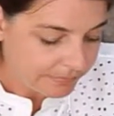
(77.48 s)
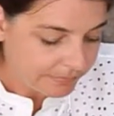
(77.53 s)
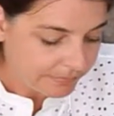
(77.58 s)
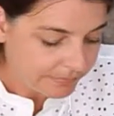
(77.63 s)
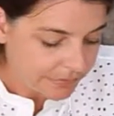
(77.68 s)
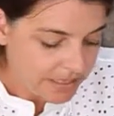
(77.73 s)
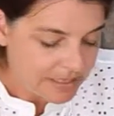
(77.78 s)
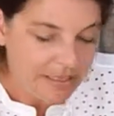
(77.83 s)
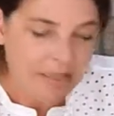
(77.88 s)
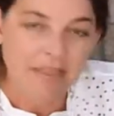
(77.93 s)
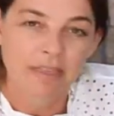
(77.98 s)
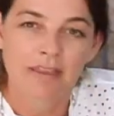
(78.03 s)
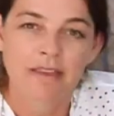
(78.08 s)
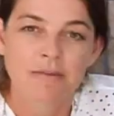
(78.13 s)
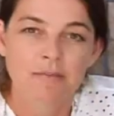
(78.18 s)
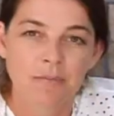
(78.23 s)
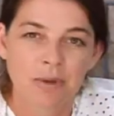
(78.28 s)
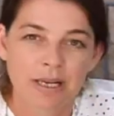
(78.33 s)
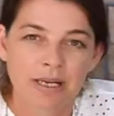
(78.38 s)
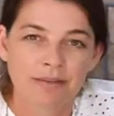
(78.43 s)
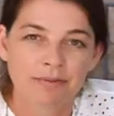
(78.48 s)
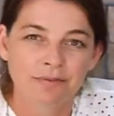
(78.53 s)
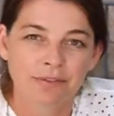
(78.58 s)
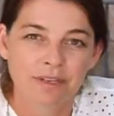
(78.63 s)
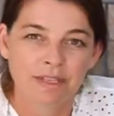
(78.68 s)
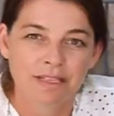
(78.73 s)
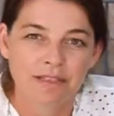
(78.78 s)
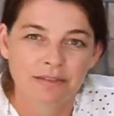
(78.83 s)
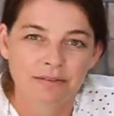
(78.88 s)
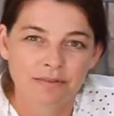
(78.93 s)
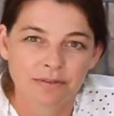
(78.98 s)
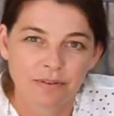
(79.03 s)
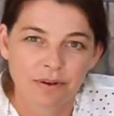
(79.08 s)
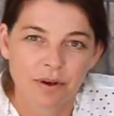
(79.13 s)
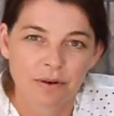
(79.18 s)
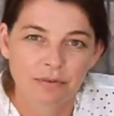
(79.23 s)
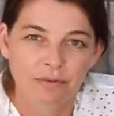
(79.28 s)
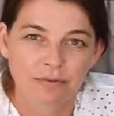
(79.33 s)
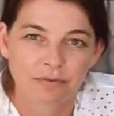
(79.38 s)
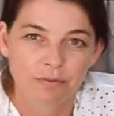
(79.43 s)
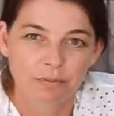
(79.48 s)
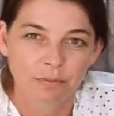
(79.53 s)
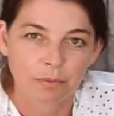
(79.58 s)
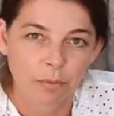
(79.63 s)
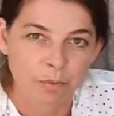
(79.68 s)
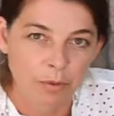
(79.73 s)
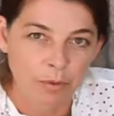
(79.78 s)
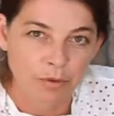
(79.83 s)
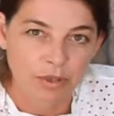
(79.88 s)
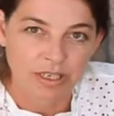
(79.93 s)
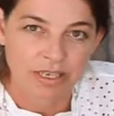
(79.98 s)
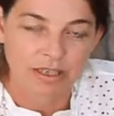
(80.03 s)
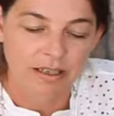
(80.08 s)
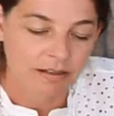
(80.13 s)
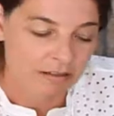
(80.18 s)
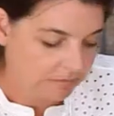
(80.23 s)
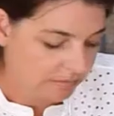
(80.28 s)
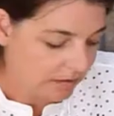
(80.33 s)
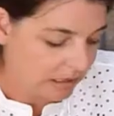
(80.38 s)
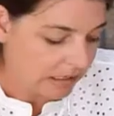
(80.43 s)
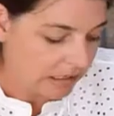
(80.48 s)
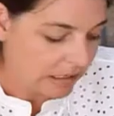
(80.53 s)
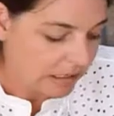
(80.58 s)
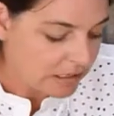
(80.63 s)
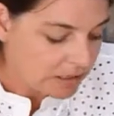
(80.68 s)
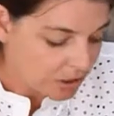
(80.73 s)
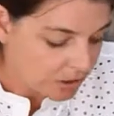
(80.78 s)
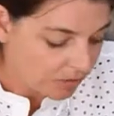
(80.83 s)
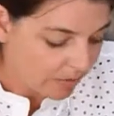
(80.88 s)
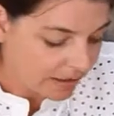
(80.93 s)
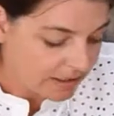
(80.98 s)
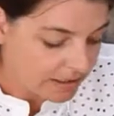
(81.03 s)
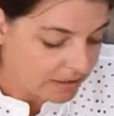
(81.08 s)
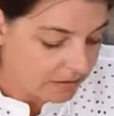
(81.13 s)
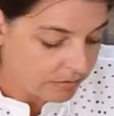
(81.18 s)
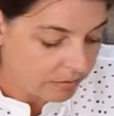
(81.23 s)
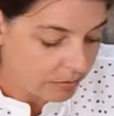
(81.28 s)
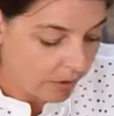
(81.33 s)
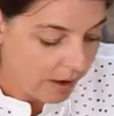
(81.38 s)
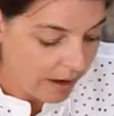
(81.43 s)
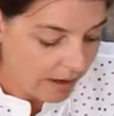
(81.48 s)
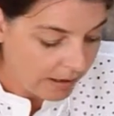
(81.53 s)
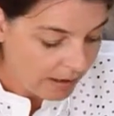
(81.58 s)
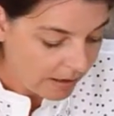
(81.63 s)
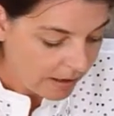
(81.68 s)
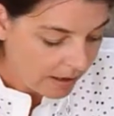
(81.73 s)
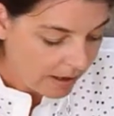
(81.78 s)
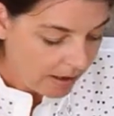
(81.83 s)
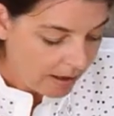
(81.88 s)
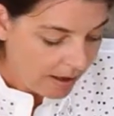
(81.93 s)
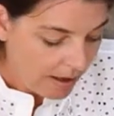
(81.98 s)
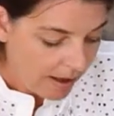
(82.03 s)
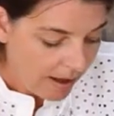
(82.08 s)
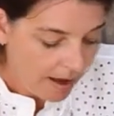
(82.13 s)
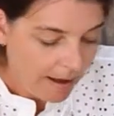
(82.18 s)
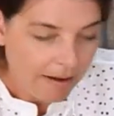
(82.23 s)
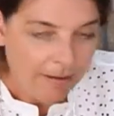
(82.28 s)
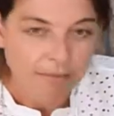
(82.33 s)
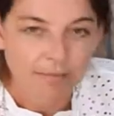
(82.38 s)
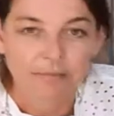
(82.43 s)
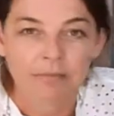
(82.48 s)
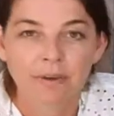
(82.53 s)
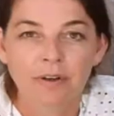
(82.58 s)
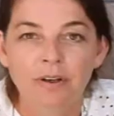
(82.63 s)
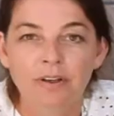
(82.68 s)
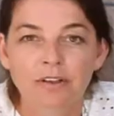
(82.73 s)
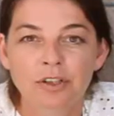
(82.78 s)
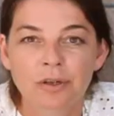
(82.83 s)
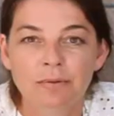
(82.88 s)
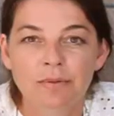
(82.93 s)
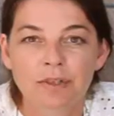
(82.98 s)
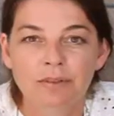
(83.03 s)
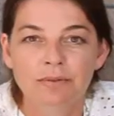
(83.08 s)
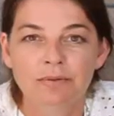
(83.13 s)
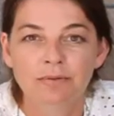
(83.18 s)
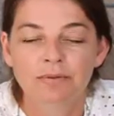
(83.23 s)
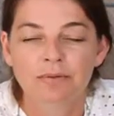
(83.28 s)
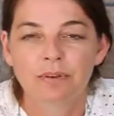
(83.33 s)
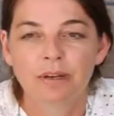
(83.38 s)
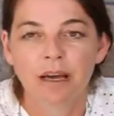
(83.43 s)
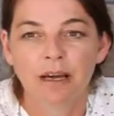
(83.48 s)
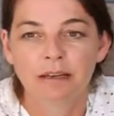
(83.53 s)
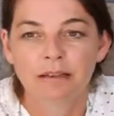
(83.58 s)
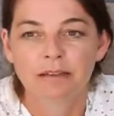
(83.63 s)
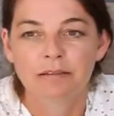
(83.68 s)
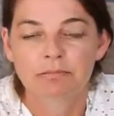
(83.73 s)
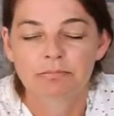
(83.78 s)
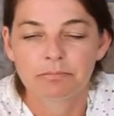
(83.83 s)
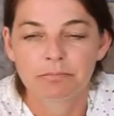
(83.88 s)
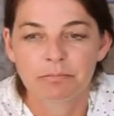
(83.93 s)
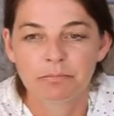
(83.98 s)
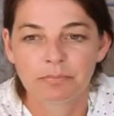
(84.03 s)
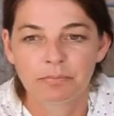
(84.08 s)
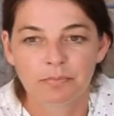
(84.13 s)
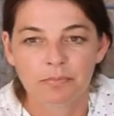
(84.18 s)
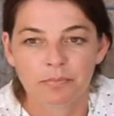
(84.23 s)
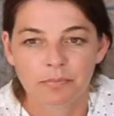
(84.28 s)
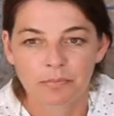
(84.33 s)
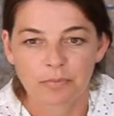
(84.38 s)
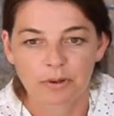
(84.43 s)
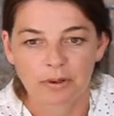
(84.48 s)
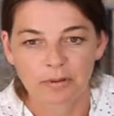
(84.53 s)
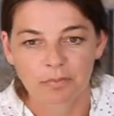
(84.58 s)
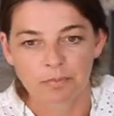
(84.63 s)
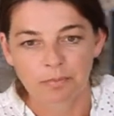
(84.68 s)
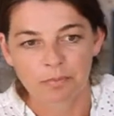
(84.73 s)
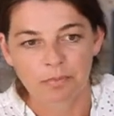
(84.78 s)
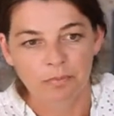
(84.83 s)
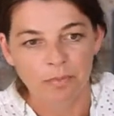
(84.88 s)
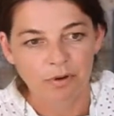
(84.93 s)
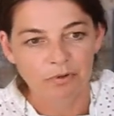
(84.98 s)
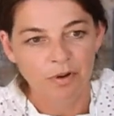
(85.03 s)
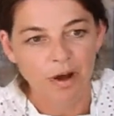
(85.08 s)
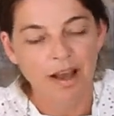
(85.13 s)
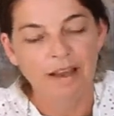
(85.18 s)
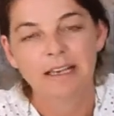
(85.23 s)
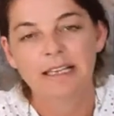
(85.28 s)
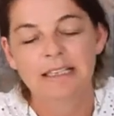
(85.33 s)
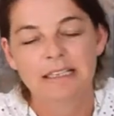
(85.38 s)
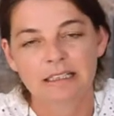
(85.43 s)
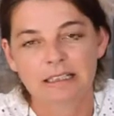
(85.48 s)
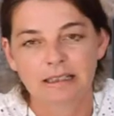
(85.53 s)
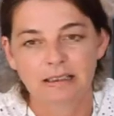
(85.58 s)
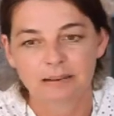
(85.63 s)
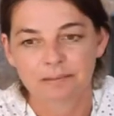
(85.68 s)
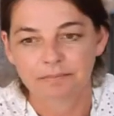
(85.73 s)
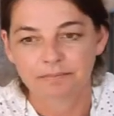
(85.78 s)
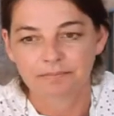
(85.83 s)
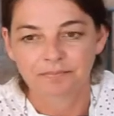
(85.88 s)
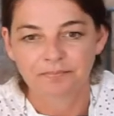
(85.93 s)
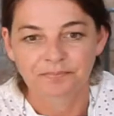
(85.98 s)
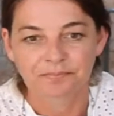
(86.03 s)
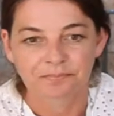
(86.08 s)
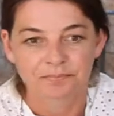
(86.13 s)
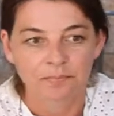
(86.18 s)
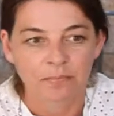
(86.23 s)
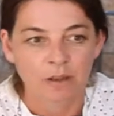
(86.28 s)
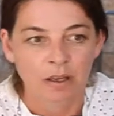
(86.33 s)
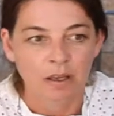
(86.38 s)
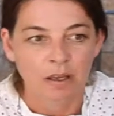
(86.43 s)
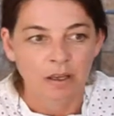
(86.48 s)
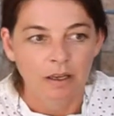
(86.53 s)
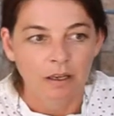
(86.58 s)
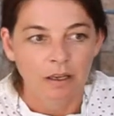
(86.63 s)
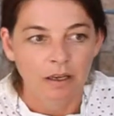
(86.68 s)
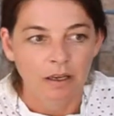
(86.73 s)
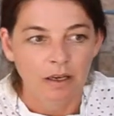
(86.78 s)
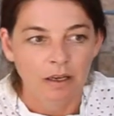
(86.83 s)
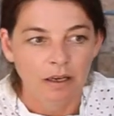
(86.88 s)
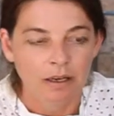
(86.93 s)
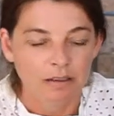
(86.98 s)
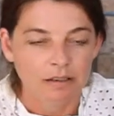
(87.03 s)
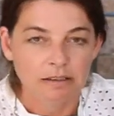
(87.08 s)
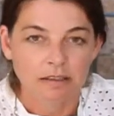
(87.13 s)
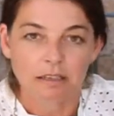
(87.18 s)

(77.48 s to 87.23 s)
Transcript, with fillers: we see that there's benefits of, of reporting in an integrated way um, in terms of uh, providing um, uh,